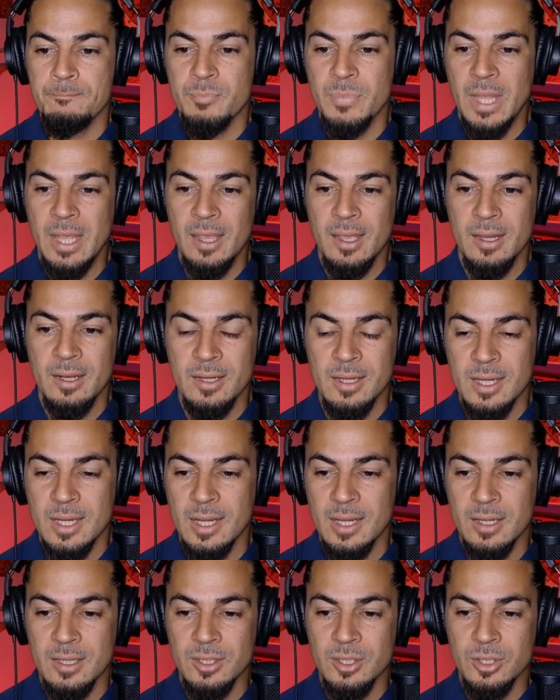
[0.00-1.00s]
And
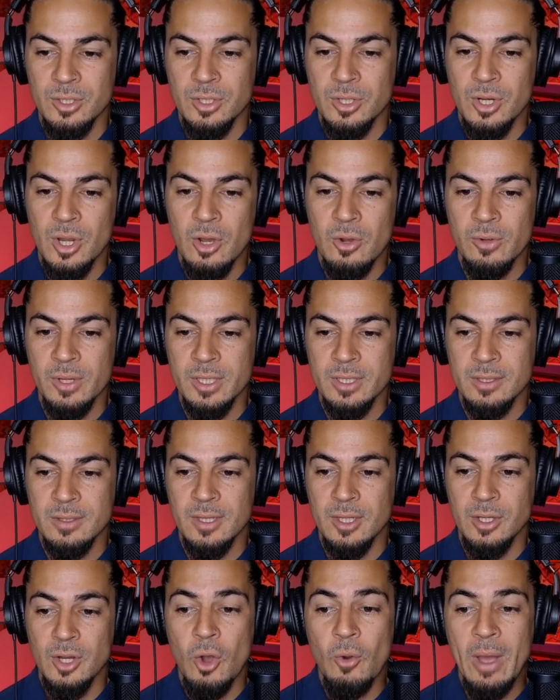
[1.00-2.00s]

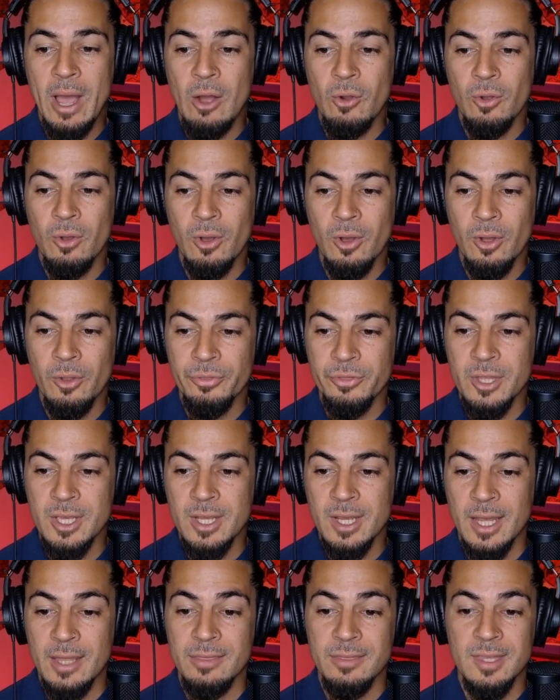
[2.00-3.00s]
the no alcohol
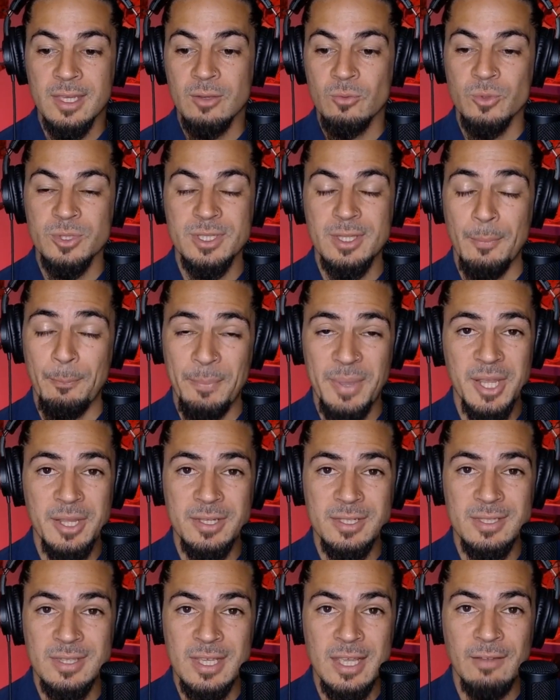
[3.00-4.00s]
thing, I think, was the
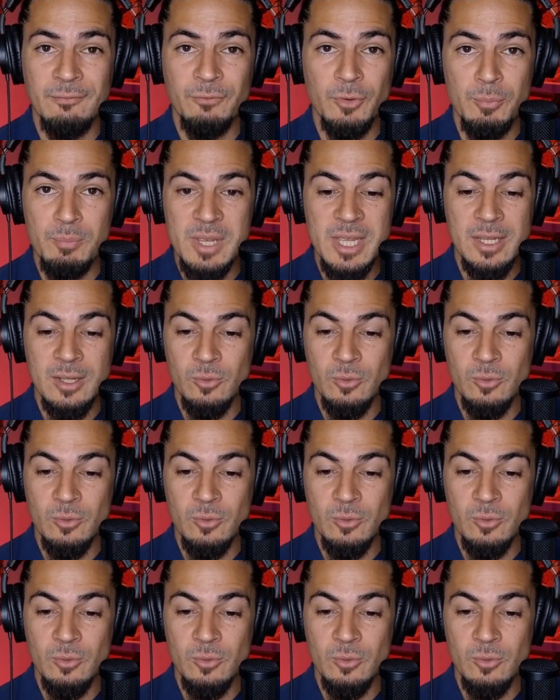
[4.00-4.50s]
biggest thing for me.